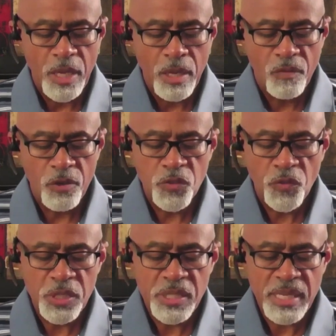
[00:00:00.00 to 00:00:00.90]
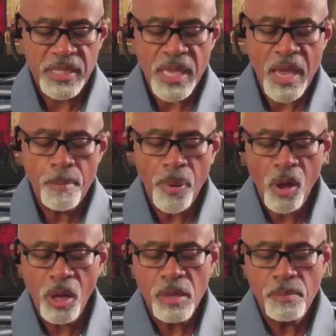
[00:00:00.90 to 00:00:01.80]
Verse 46, and
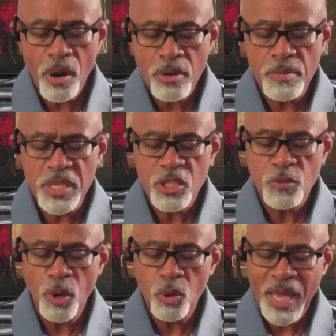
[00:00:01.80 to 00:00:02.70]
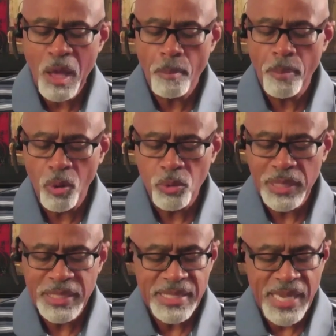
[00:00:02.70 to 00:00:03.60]
Paul and Barnabas spoke out
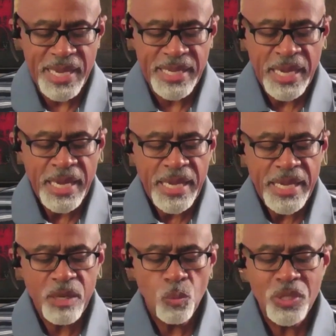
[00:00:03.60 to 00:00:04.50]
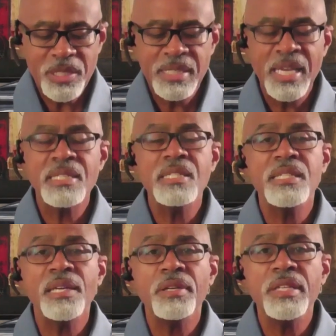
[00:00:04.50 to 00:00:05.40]
boldly, saying, it was
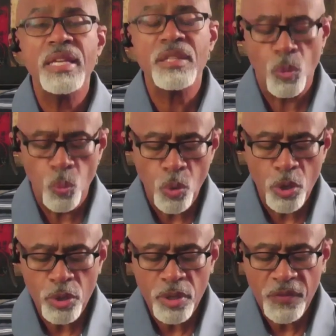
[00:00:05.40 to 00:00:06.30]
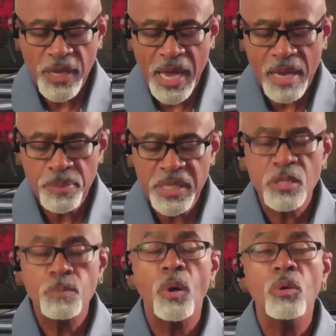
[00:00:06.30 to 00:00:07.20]
necessary that the word of God be
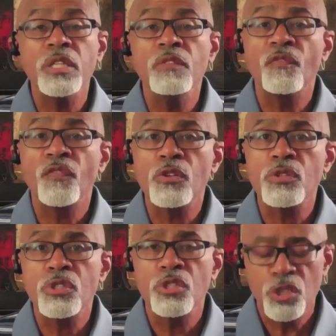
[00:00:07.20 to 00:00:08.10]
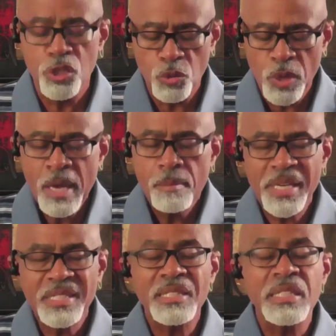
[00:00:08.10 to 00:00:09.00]
spoken first to you,
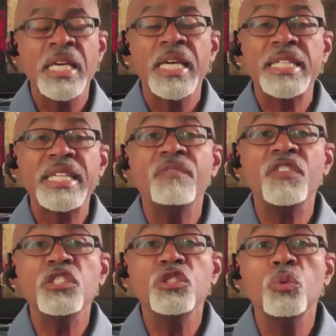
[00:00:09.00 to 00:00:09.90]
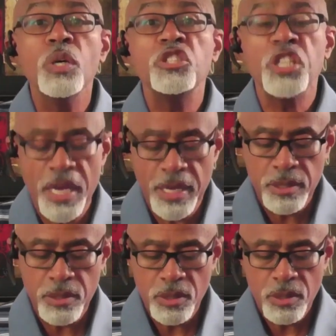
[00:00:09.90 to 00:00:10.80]
basically giving you a
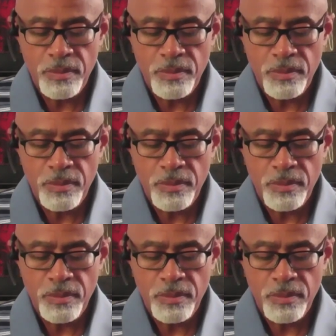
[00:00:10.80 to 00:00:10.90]
chance.